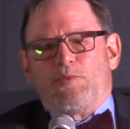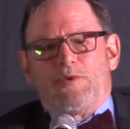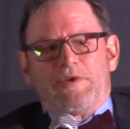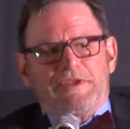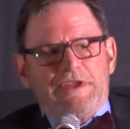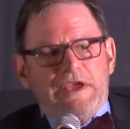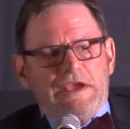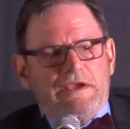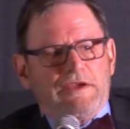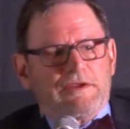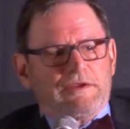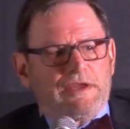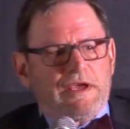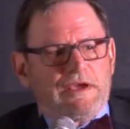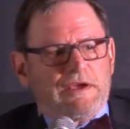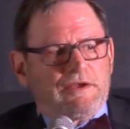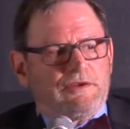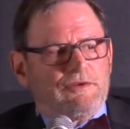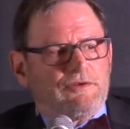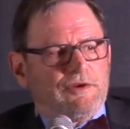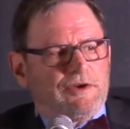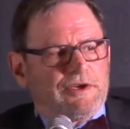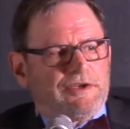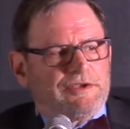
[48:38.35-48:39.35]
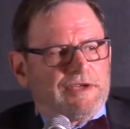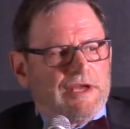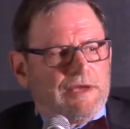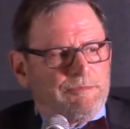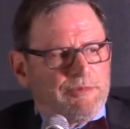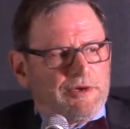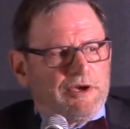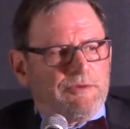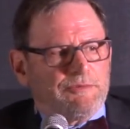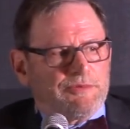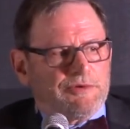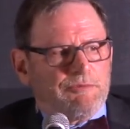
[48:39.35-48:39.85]
Well, they can look at that. It
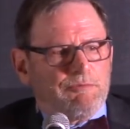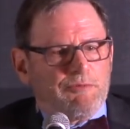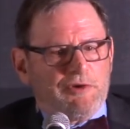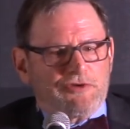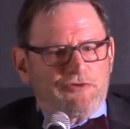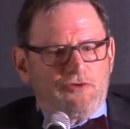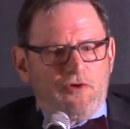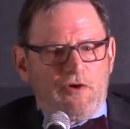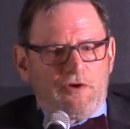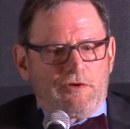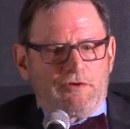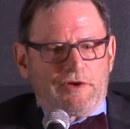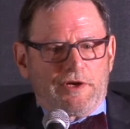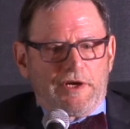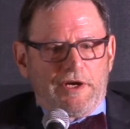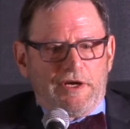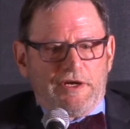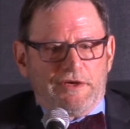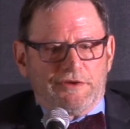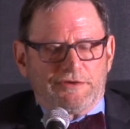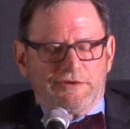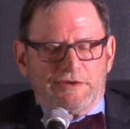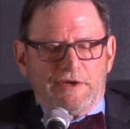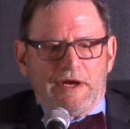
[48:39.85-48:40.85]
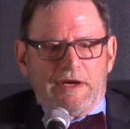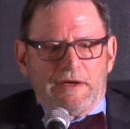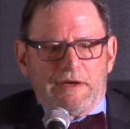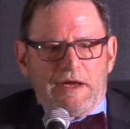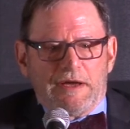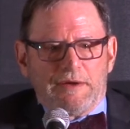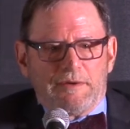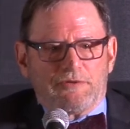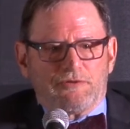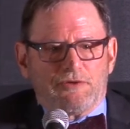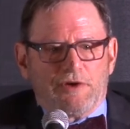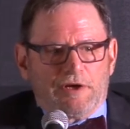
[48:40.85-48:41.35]
becomes a much harder case.
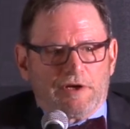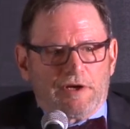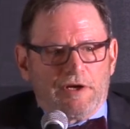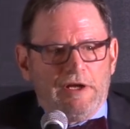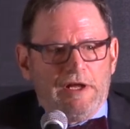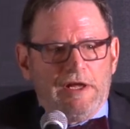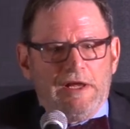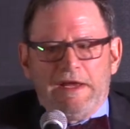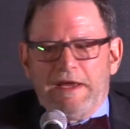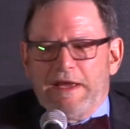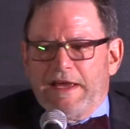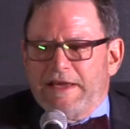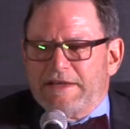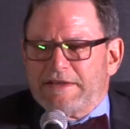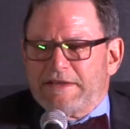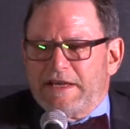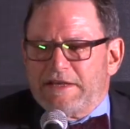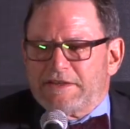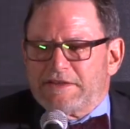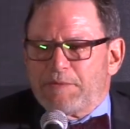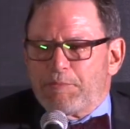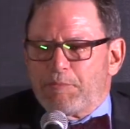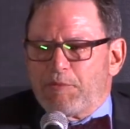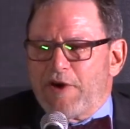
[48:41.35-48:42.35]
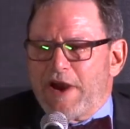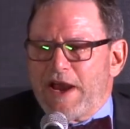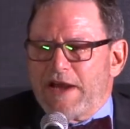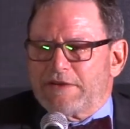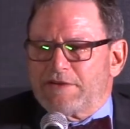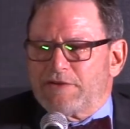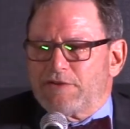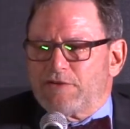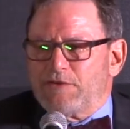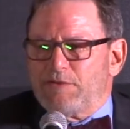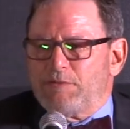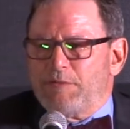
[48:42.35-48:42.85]
Look, as a
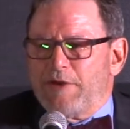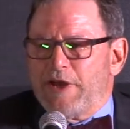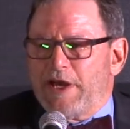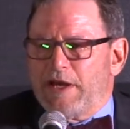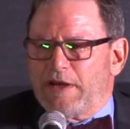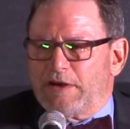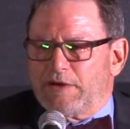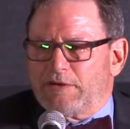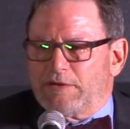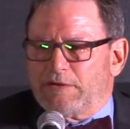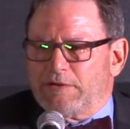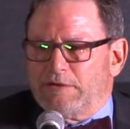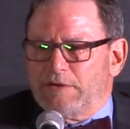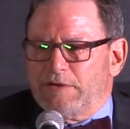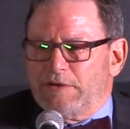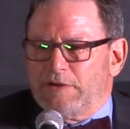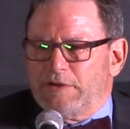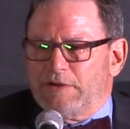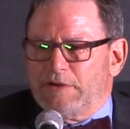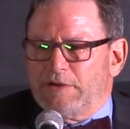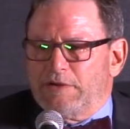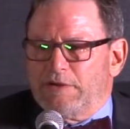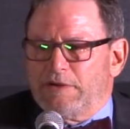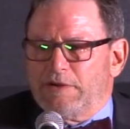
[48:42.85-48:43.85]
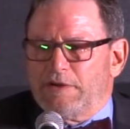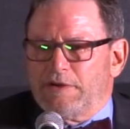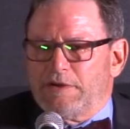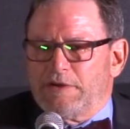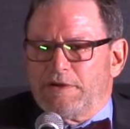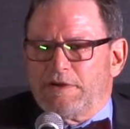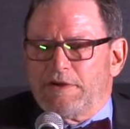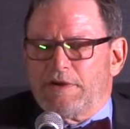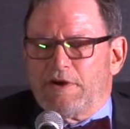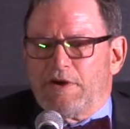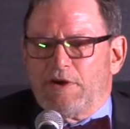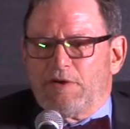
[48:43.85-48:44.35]
practical matter,
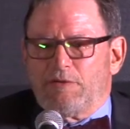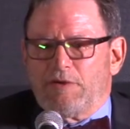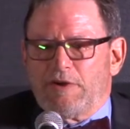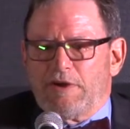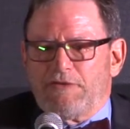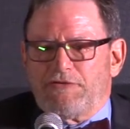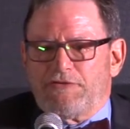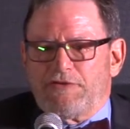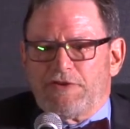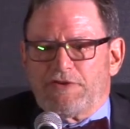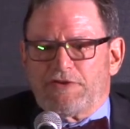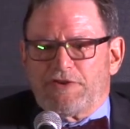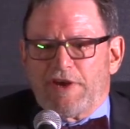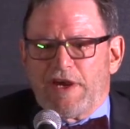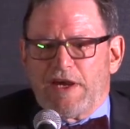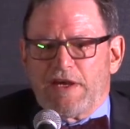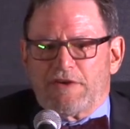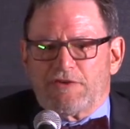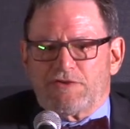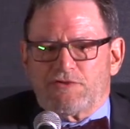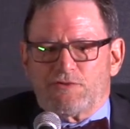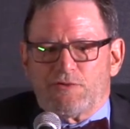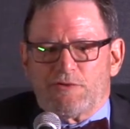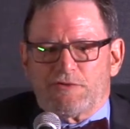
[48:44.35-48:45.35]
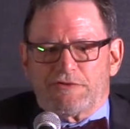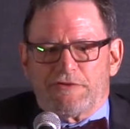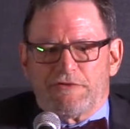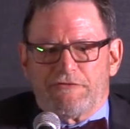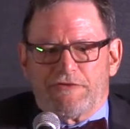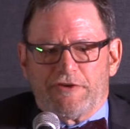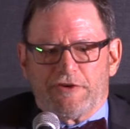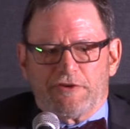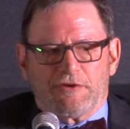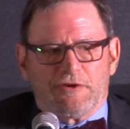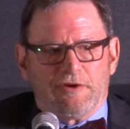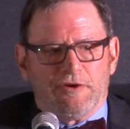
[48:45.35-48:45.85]
if you take source of
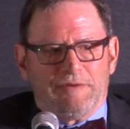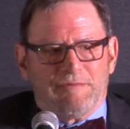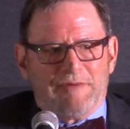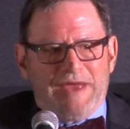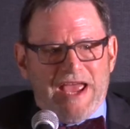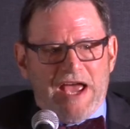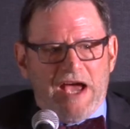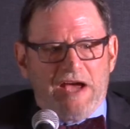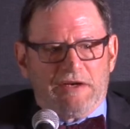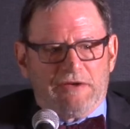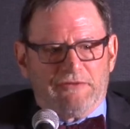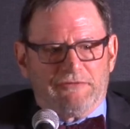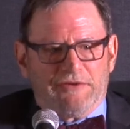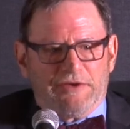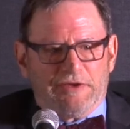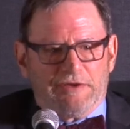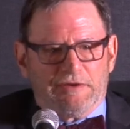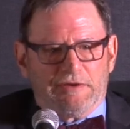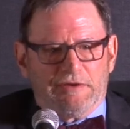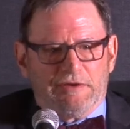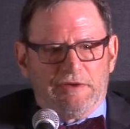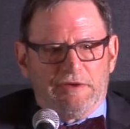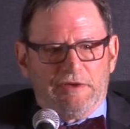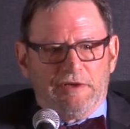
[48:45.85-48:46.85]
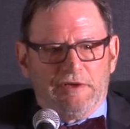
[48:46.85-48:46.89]
income out of it,